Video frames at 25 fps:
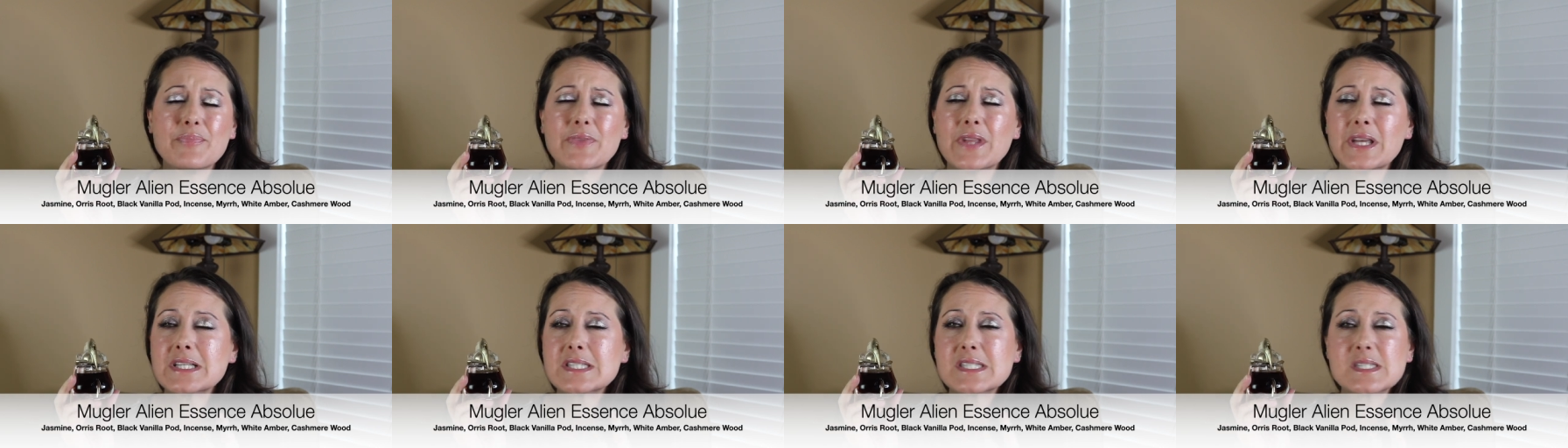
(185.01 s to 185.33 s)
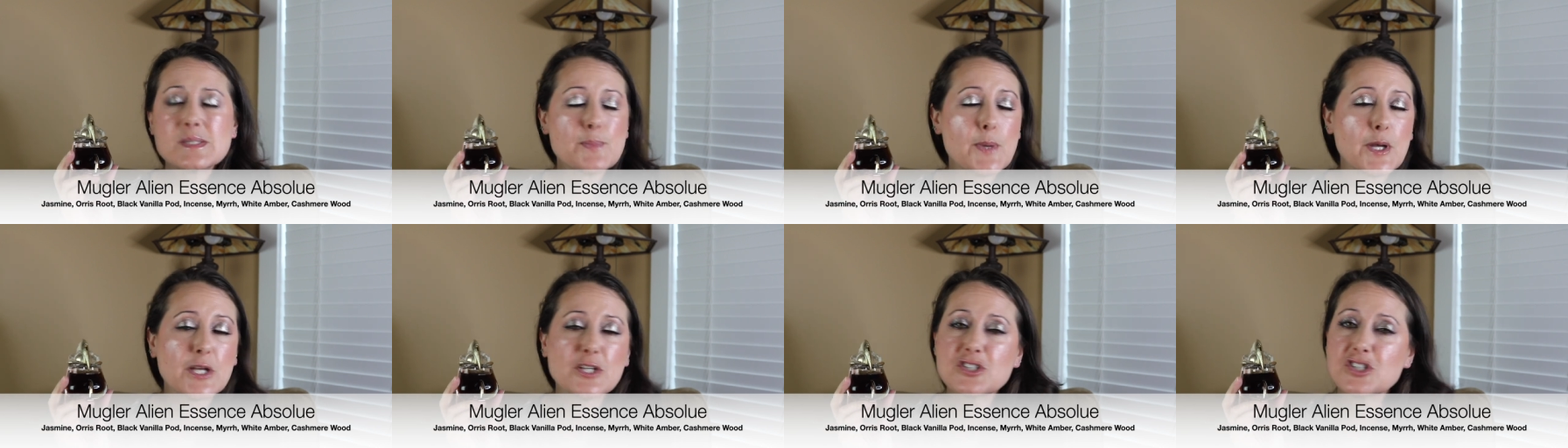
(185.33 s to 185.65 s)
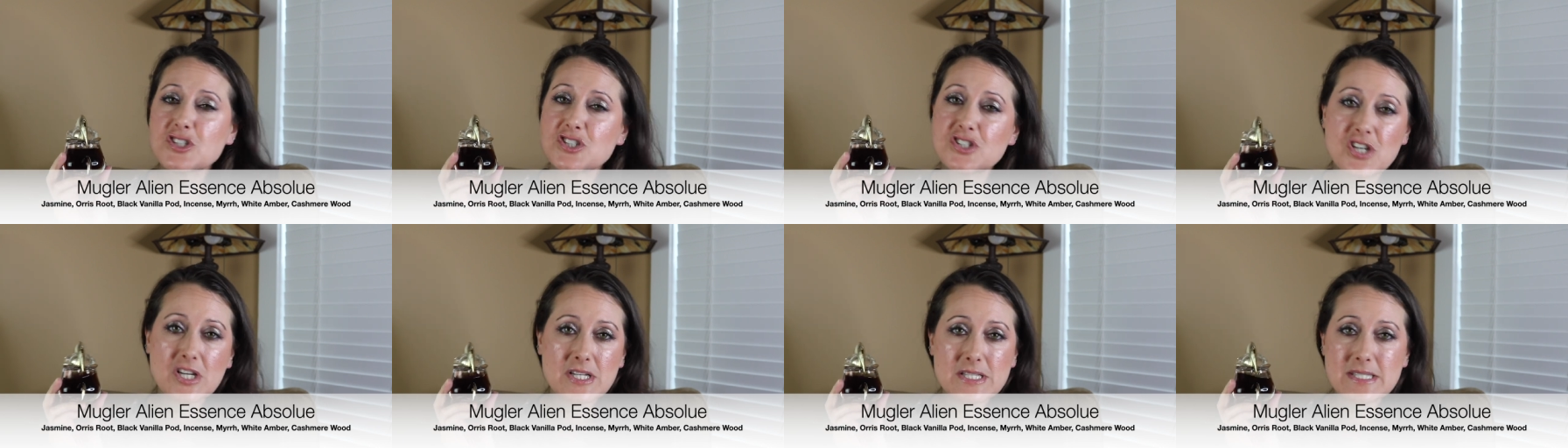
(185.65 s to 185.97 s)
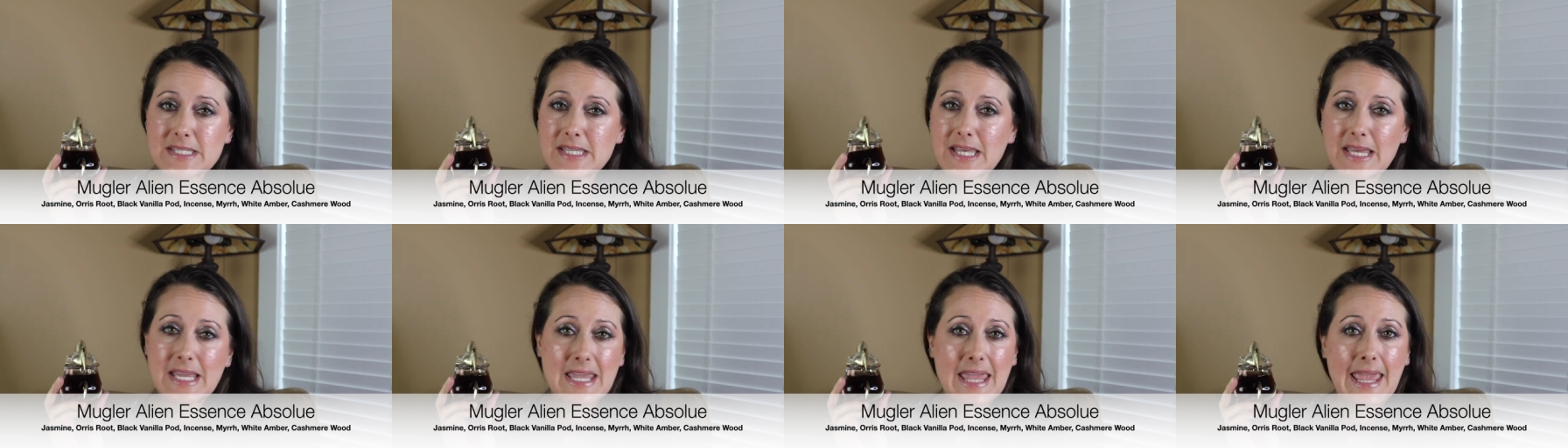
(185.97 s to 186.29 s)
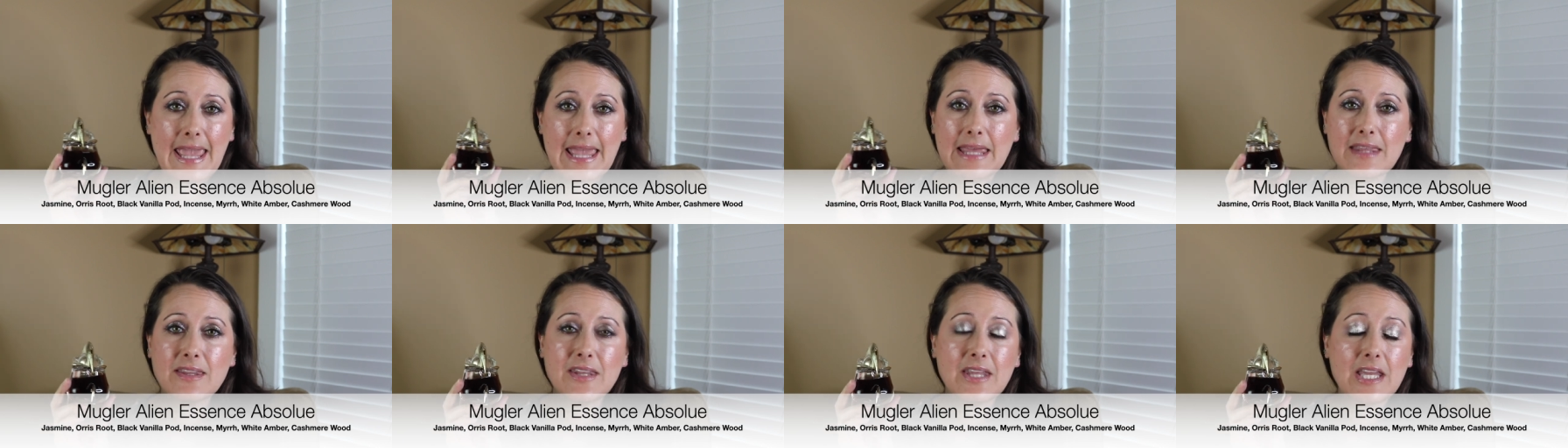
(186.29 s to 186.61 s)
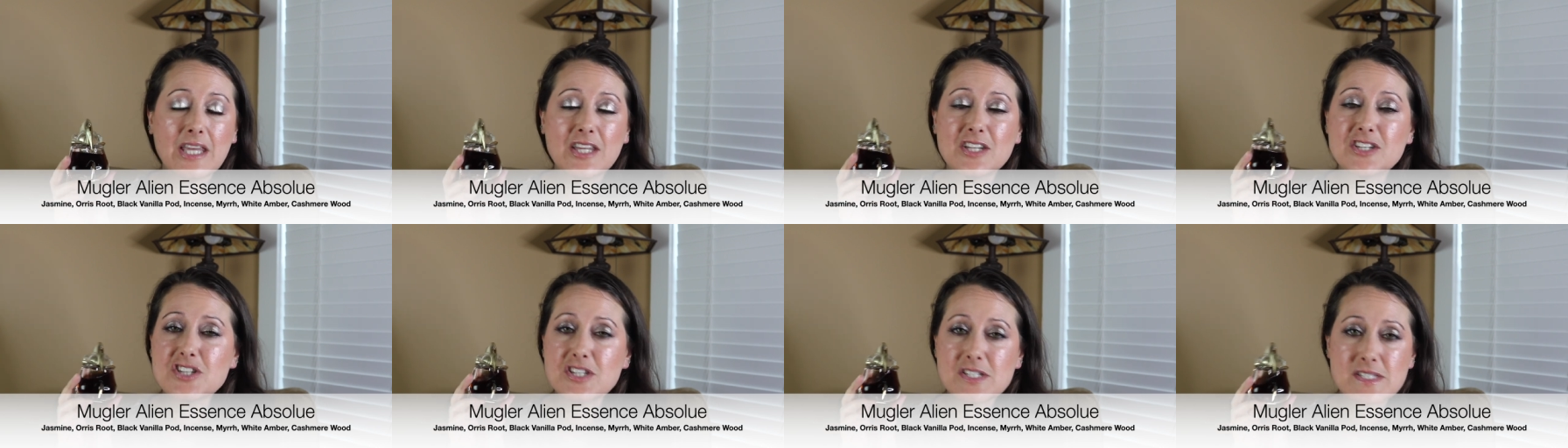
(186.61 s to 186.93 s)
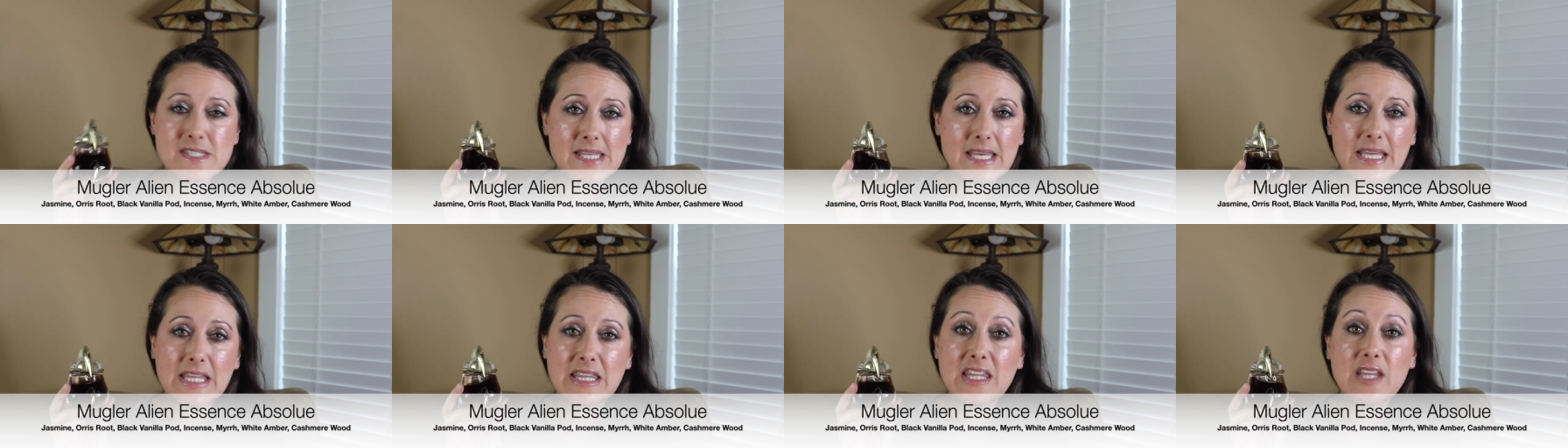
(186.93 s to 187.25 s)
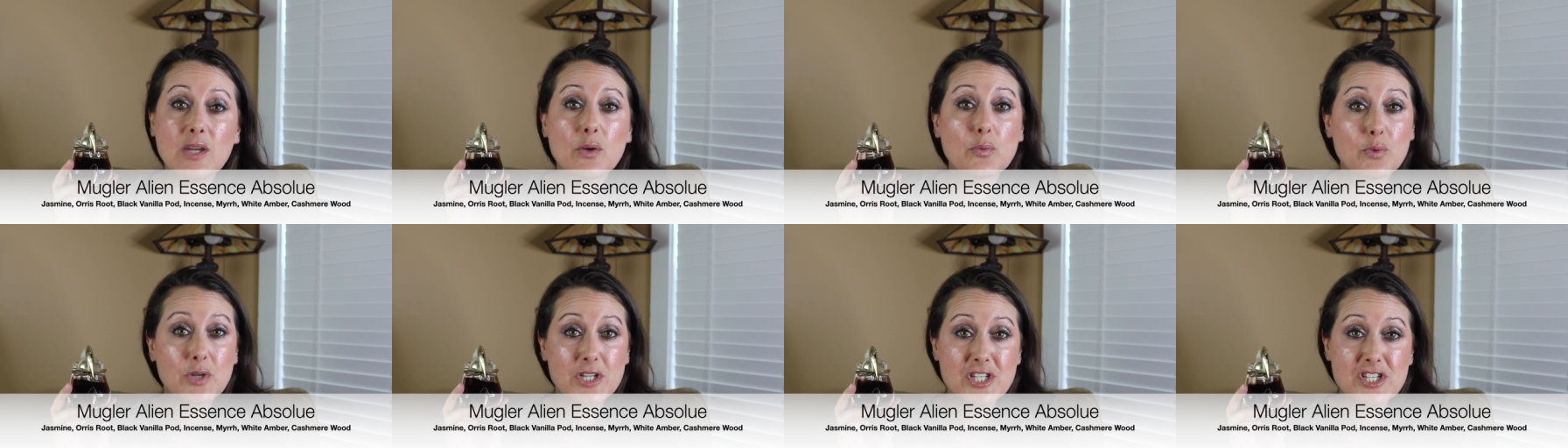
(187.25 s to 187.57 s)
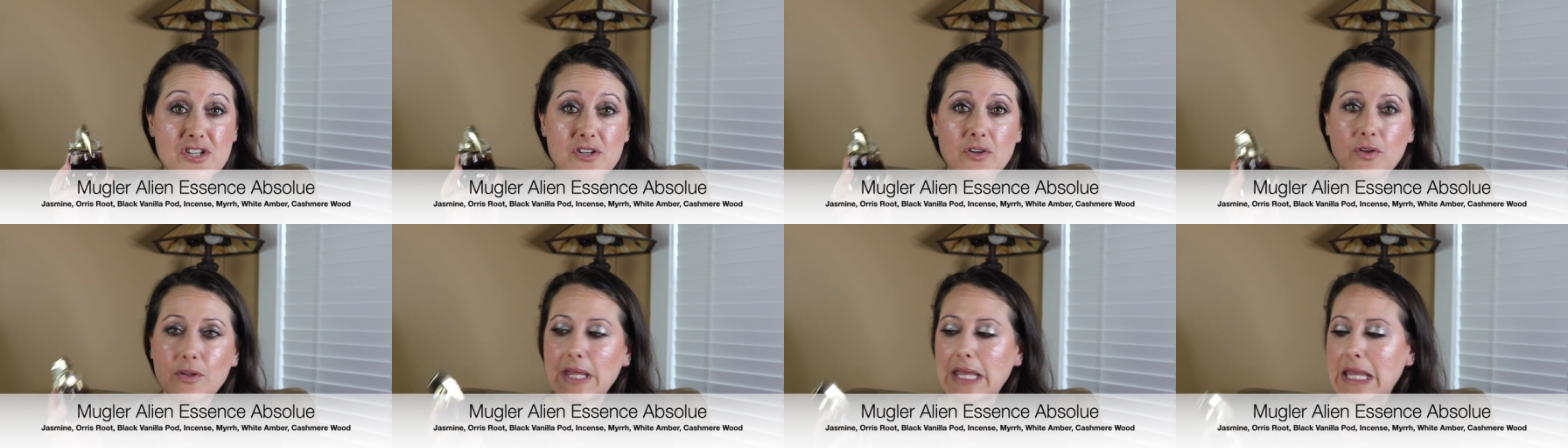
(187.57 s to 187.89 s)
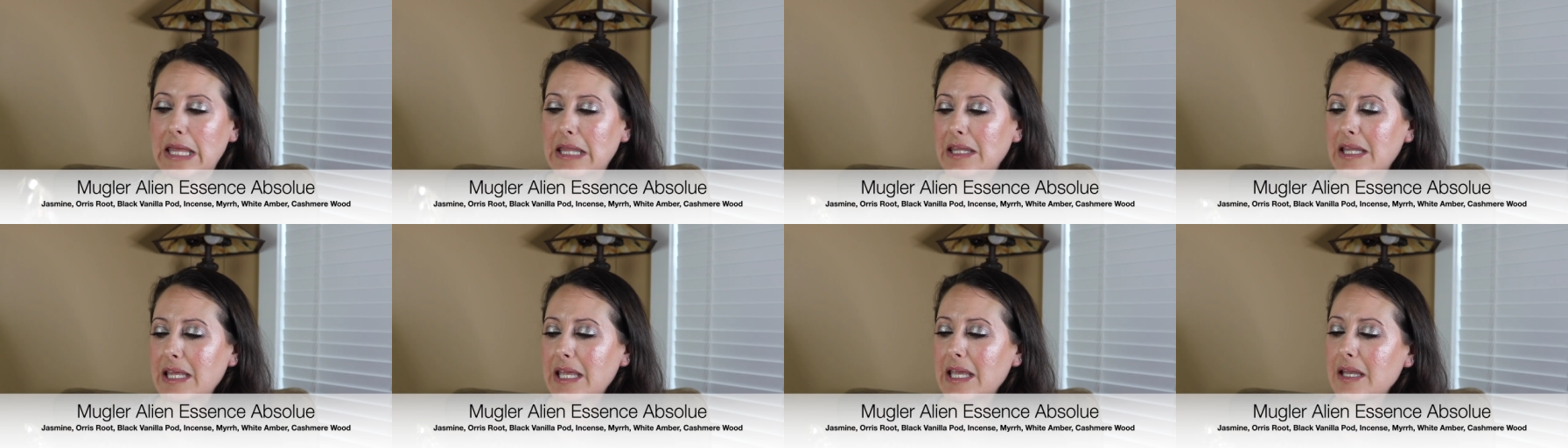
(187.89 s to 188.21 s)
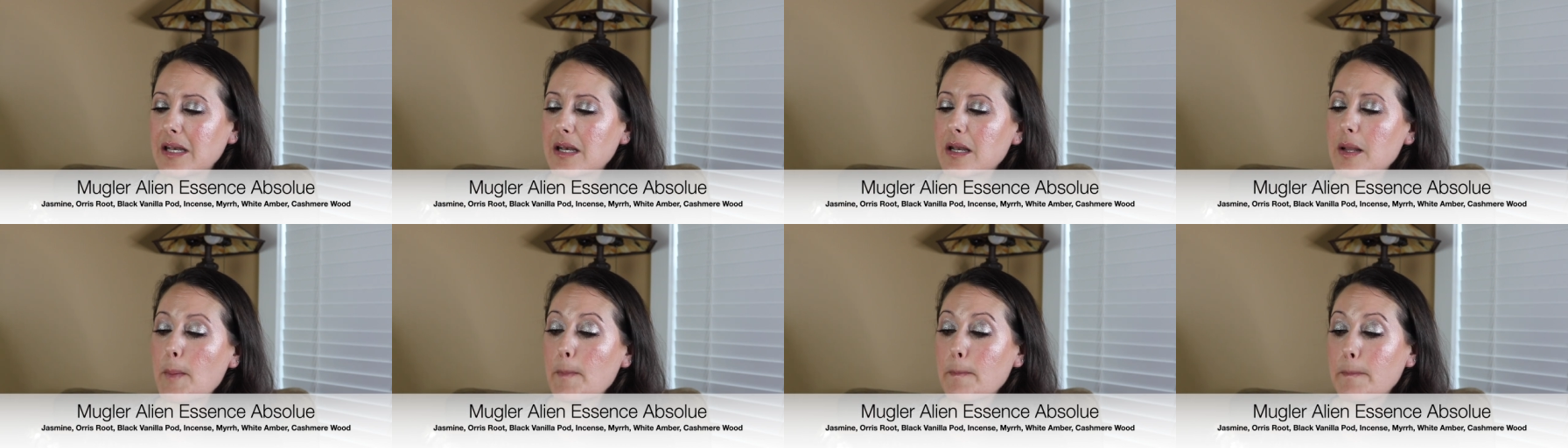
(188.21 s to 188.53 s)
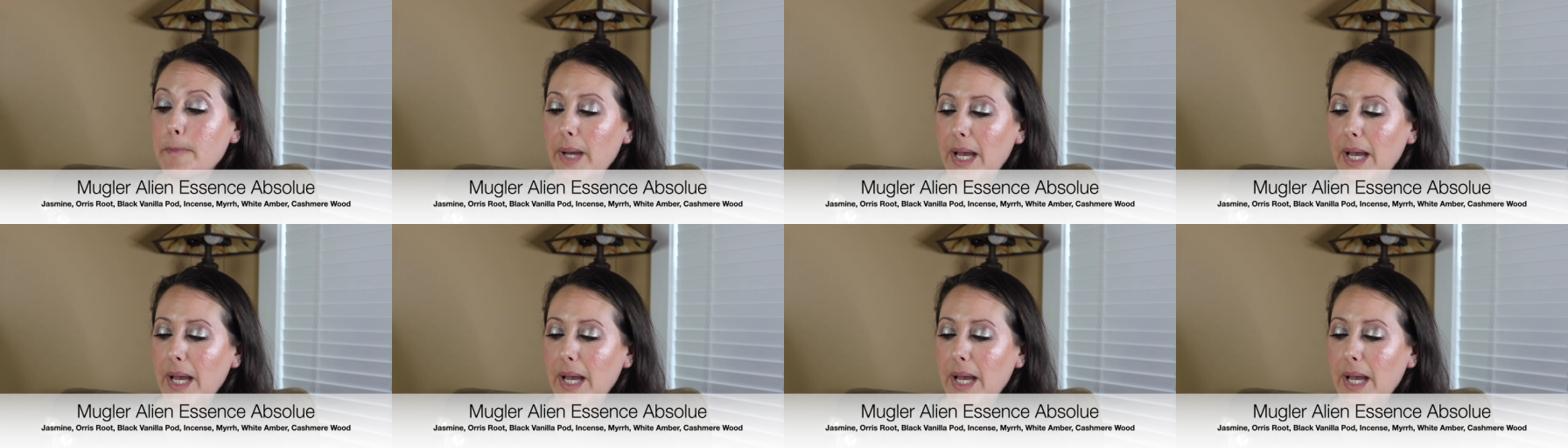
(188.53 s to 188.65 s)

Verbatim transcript: it smells just like Alien, just like the original Alien,